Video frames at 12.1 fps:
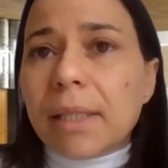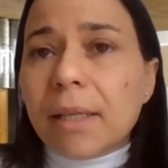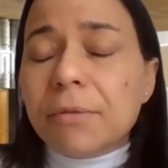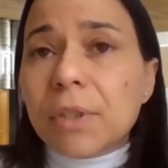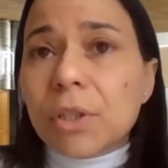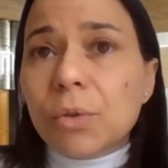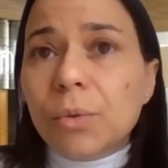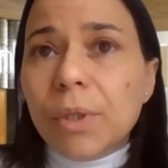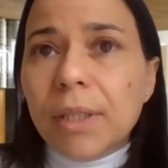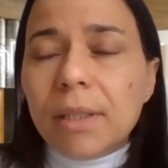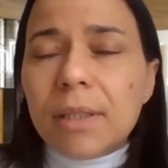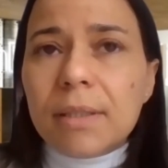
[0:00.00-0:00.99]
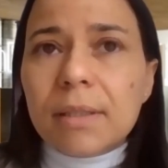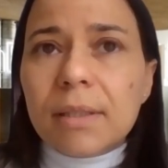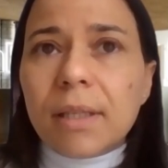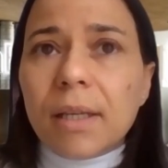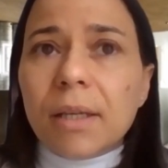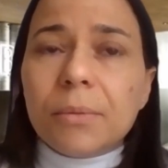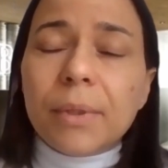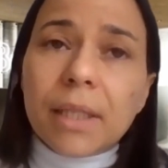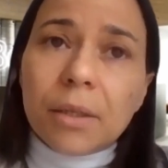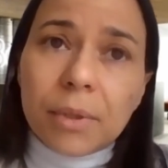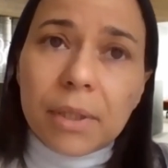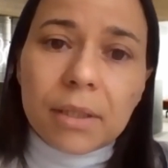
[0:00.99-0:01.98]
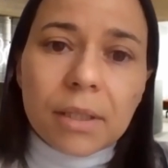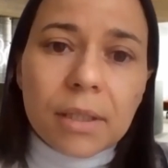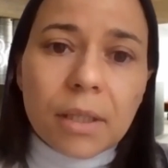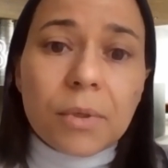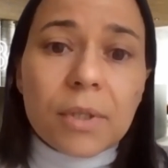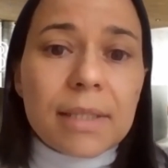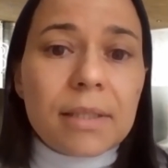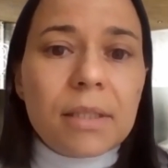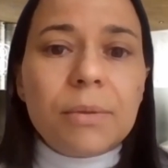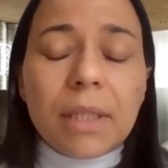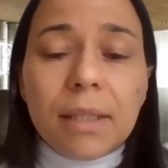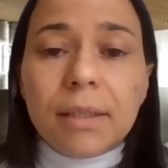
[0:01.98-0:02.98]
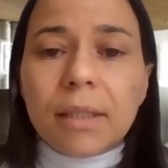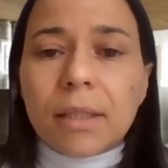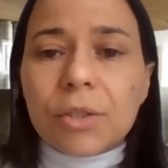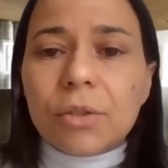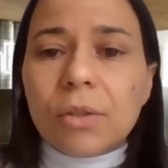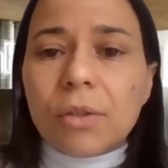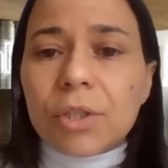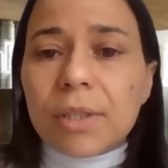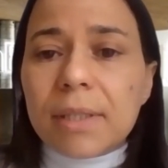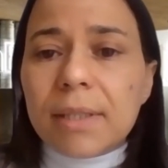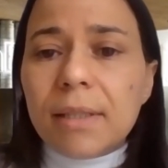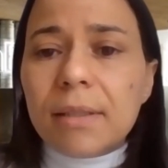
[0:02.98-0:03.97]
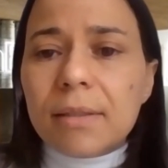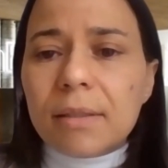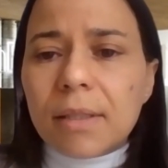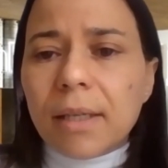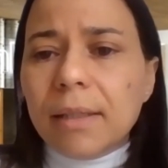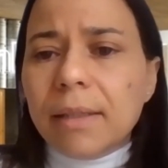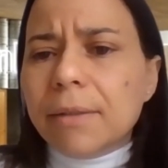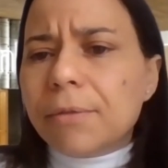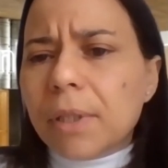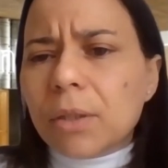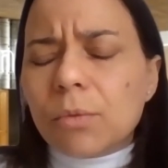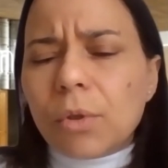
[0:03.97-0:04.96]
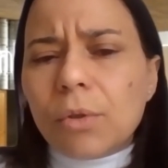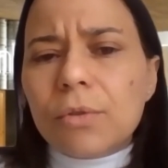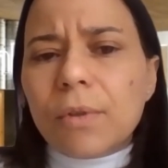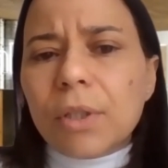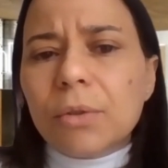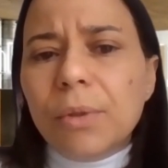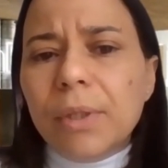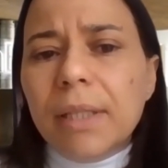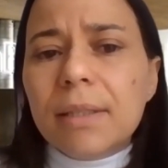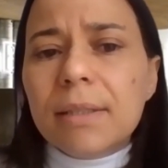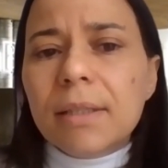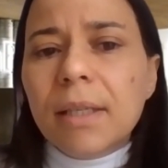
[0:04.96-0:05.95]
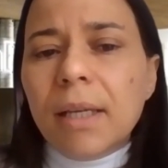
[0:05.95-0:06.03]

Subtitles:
And after 2 years, when I returned, I was still in the international logistics in different roles for 2 years.